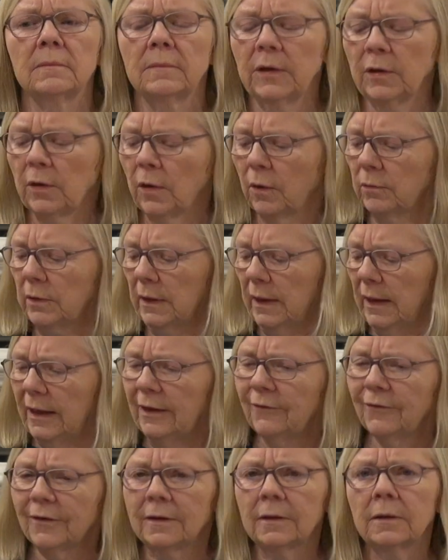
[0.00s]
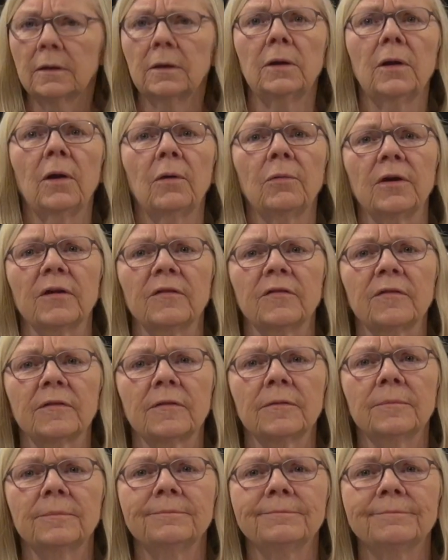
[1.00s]
You don't even
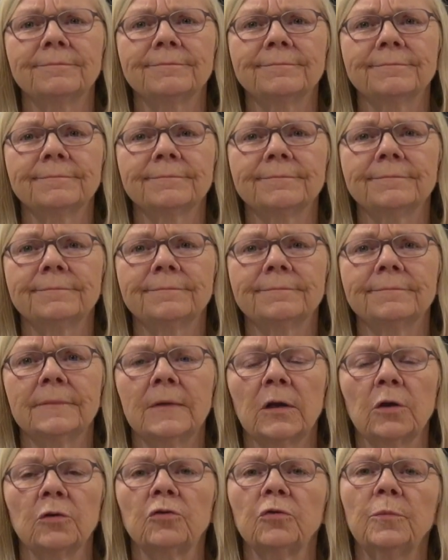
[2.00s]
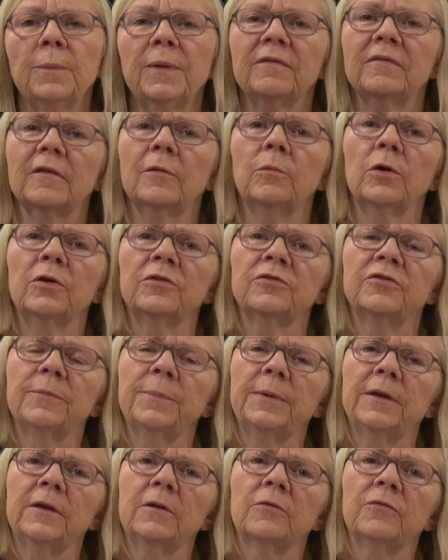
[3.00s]
notice. You're too busy
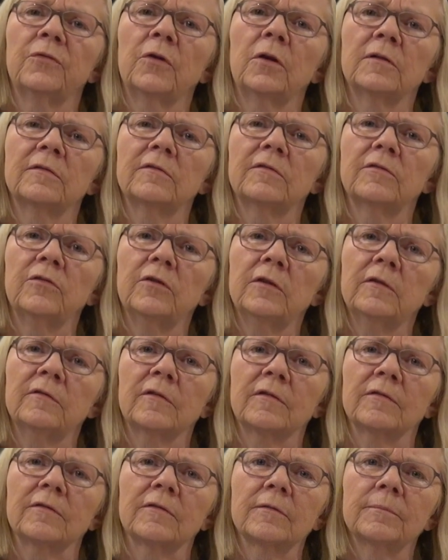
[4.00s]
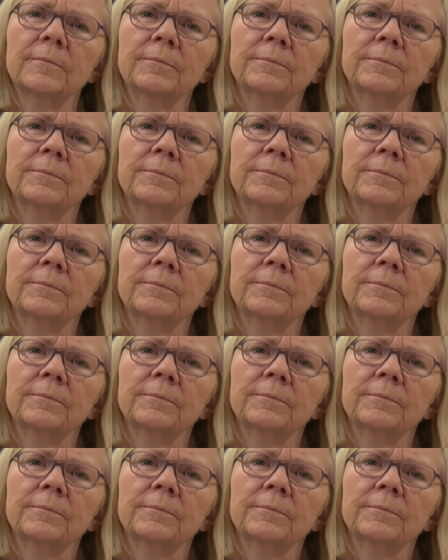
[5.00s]
worshiping your false Jesus.